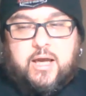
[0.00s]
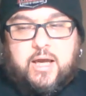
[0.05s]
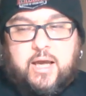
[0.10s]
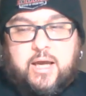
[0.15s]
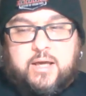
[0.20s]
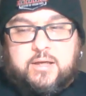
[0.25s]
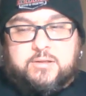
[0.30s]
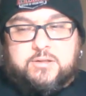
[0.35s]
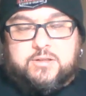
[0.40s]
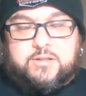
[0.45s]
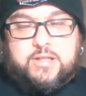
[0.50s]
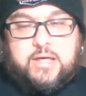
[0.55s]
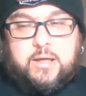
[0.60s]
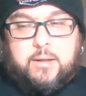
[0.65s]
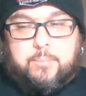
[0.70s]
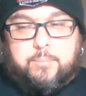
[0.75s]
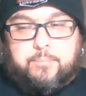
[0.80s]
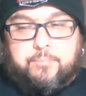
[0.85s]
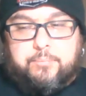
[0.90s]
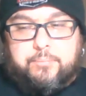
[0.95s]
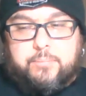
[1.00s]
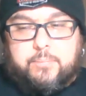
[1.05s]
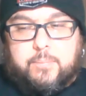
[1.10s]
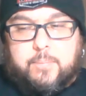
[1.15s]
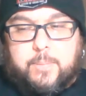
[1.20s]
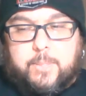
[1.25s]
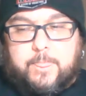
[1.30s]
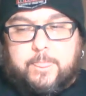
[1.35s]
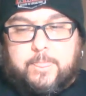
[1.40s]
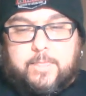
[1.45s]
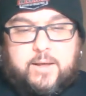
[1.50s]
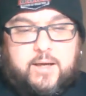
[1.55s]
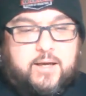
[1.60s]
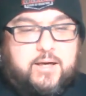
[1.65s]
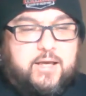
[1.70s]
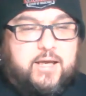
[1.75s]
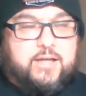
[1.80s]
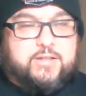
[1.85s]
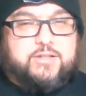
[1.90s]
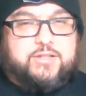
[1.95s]
And
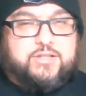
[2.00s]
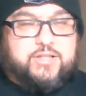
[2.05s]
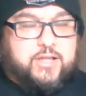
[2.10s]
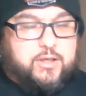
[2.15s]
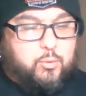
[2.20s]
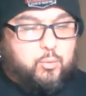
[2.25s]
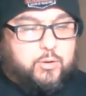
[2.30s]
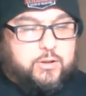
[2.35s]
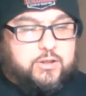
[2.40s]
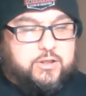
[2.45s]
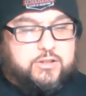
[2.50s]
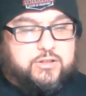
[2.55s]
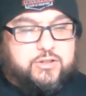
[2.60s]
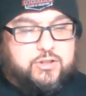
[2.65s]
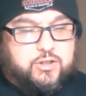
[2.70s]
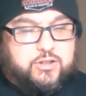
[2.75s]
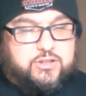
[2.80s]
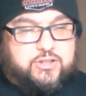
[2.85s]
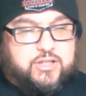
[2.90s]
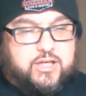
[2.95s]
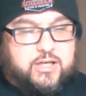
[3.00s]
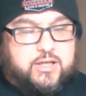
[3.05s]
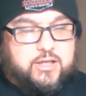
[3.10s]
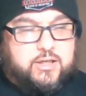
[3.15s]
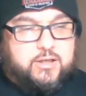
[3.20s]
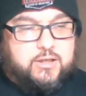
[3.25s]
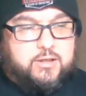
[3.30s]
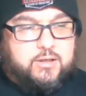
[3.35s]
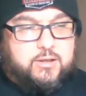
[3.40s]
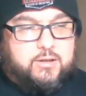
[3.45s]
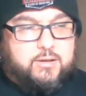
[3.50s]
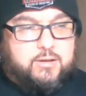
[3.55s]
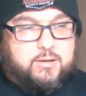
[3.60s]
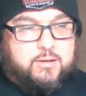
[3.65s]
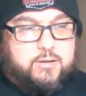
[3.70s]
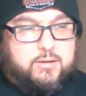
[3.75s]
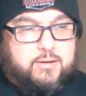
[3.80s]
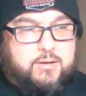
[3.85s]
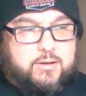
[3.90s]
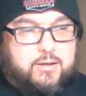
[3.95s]
he had the second one, and he started signing it,
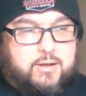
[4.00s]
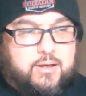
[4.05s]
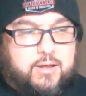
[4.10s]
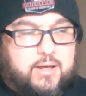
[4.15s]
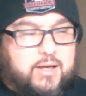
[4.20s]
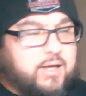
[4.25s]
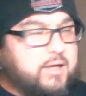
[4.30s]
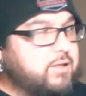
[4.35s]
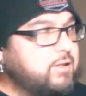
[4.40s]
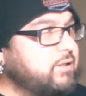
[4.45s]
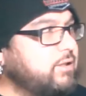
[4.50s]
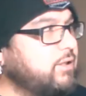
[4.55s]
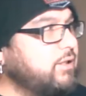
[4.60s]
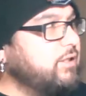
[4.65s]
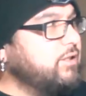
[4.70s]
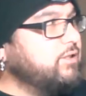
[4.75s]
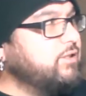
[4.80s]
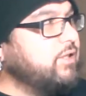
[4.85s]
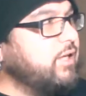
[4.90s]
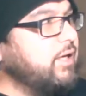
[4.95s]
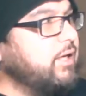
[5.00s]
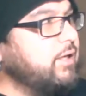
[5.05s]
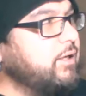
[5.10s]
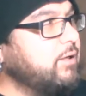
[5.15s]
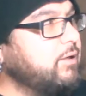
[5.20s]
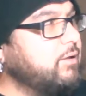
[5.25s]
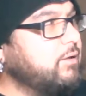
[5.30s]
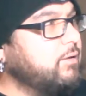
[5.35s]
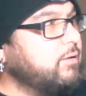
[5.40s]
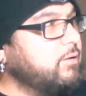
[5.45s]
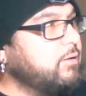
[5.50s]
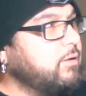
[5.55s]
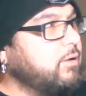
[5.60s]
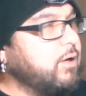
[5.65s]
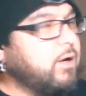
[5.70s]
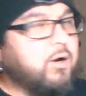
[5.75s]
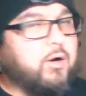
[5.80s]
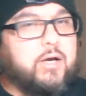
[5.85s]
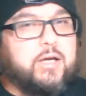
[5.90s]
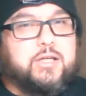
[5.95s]
and he's like,
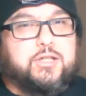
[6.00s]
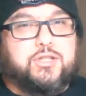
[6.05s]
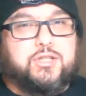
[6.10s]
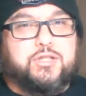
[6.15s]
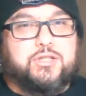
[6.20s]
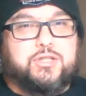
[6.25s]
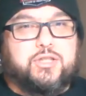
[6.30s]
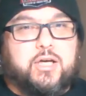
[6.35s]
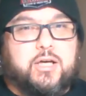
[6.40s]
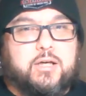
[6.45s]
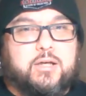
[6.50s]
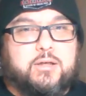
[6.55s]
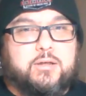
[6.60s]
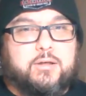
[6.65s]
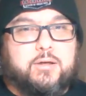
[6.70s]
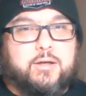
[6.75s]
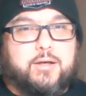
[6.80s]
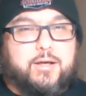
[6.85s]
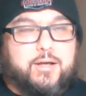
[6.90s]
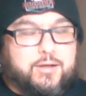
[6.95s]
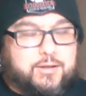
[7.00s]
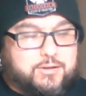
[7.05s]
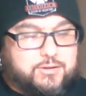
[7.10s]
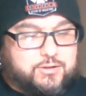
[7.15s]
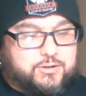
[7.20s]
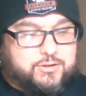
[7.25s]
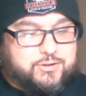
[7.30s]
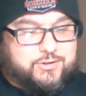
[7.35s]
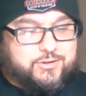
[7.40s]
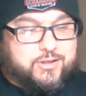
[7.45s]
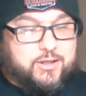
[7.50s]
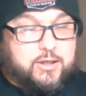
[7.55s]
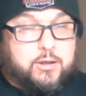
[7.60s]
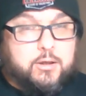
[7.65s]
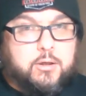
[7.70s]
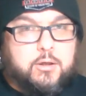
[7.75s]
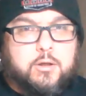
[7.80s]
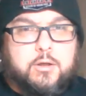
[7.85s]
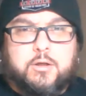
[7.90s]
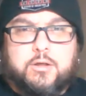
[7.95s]
oh, I guess she's gone. And he's just like,
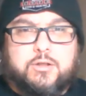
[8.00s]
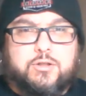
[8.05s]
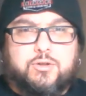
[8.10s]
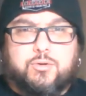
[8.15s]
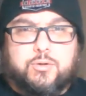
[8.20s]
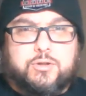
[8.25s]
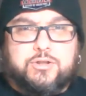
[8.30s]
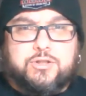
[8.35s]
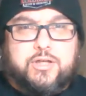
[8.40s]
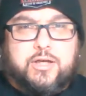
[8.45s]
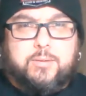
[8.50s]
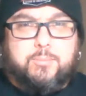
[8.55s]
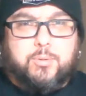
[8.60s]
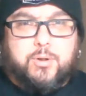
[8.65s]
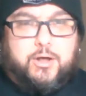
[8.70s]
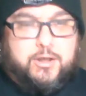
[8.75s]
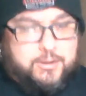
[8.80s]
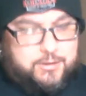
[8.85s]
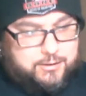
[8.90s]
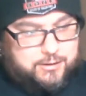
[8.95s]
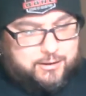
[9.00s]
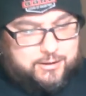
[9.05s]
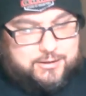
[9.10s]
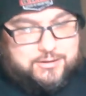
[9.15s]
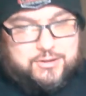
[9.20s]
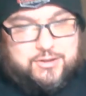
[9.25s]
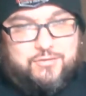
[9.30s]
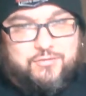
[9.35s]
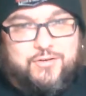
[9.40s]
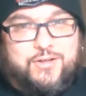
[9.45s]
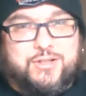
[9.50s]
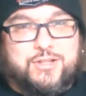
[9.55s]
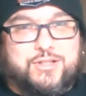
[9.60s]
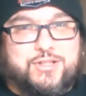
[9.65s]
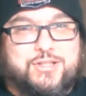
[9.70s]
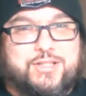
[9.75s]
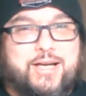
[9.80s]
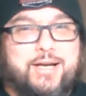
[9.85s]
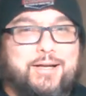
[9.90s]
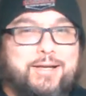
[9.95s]
do you want to sign print? And he just
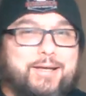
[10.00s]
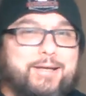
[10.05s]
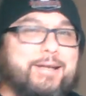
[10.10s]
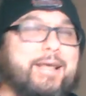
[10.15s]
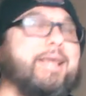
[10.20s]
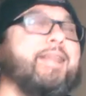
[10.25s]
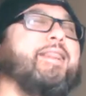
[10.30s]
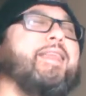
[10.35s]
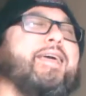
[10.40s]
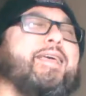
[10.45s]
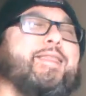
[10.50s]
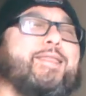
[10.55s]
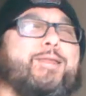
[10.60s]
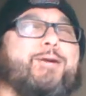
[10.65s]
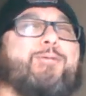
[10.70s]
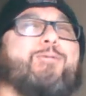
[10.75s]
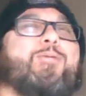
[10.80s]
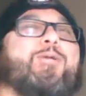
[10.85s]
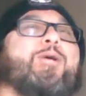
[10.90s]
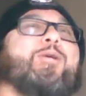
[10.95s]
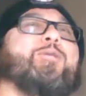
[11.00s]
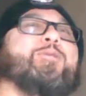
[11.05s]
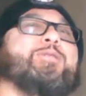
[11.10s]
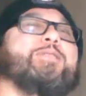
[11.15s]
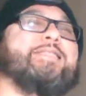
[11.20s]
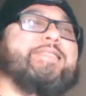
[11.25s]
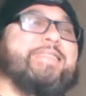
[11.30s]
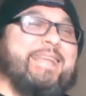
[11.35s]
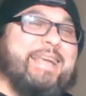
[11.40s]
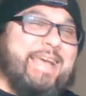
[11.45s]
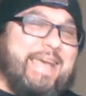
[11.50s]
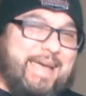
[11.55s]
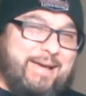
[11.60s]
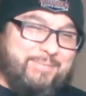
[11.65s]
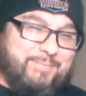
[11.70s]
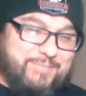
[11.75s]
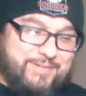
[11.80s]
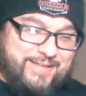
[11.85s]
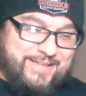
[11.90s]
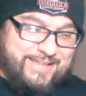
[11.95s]
finished signing it, and he, like, throws it at
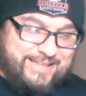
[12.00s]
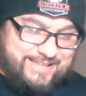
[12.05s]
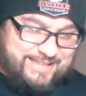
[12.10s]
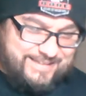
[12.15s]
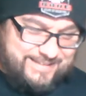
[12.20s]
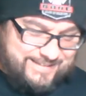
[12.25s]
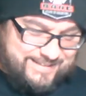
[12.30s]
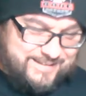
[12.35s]
me.